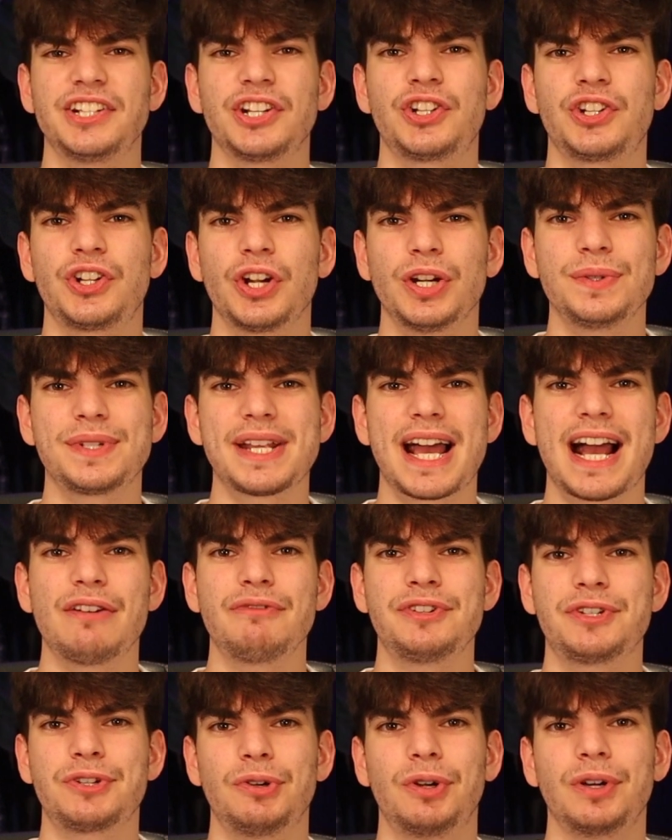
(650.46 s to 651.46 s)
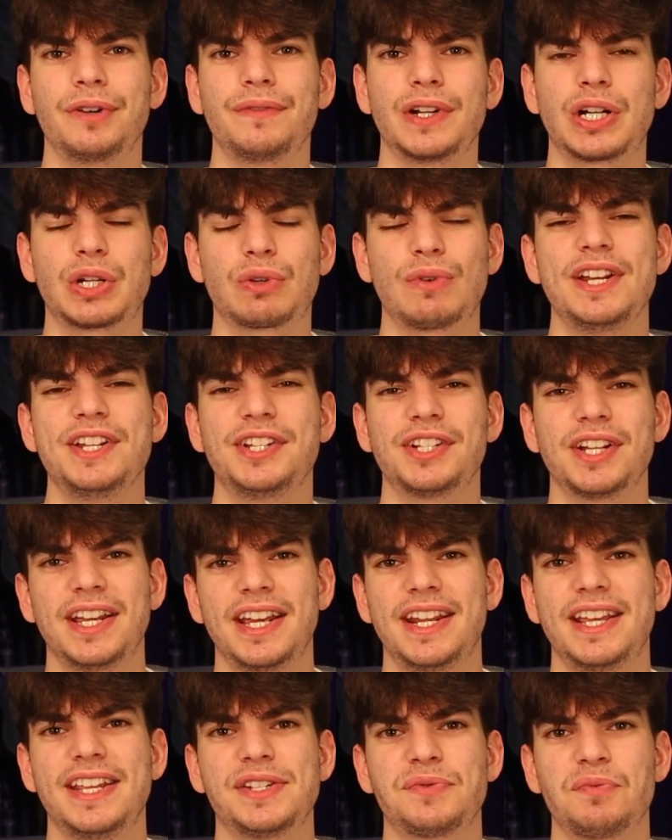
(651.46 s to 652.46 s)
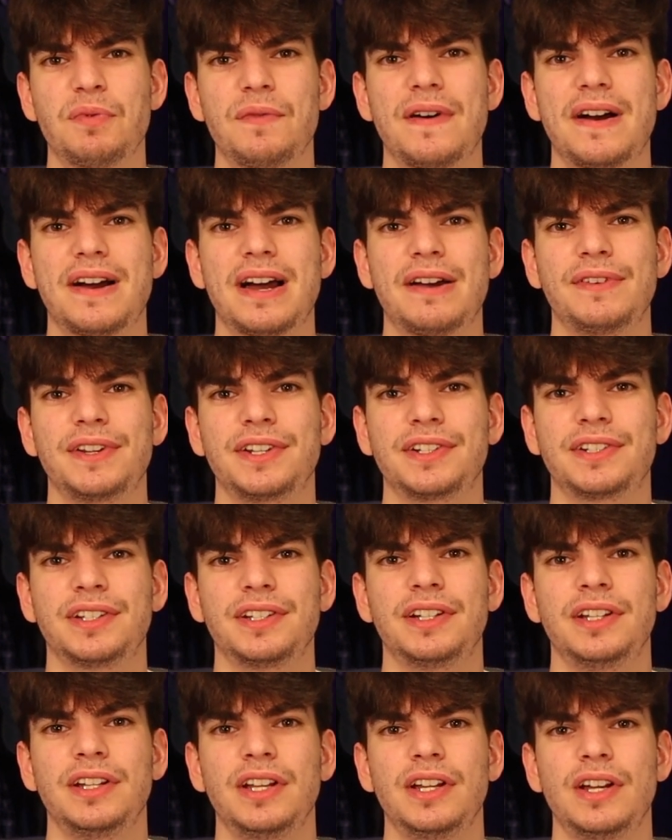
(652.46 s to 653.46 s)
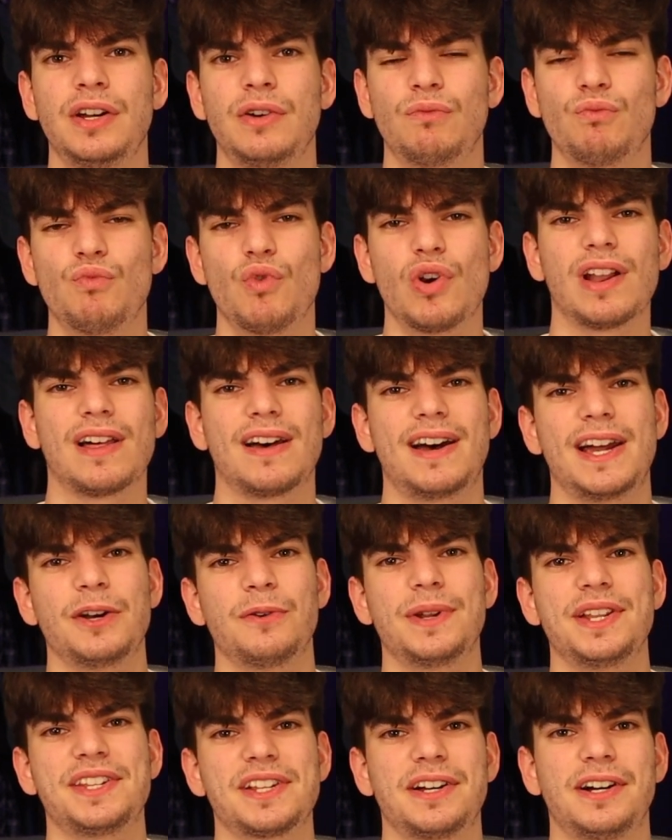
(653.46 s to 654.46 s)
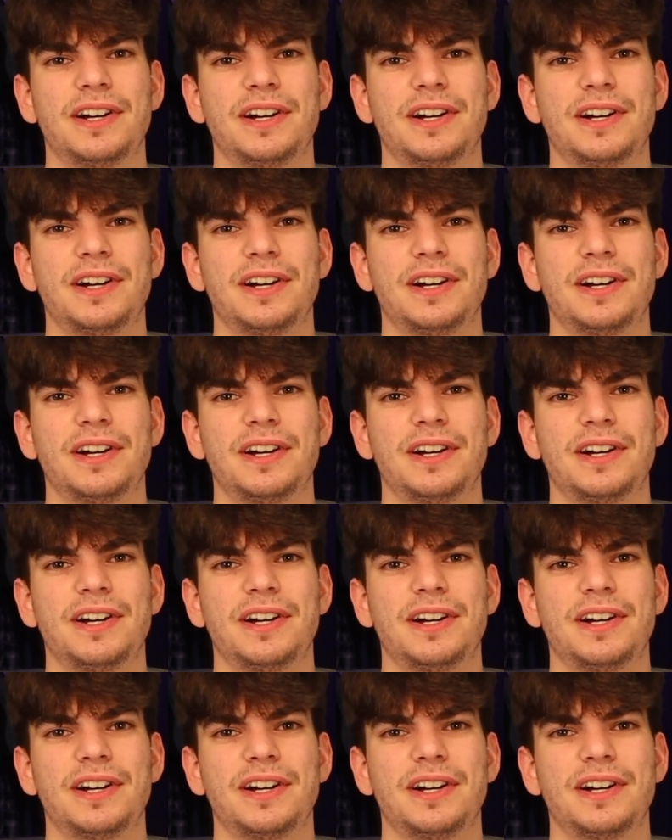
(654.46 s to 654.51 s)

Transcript: just shows how strong of a creature it is without having to rely on its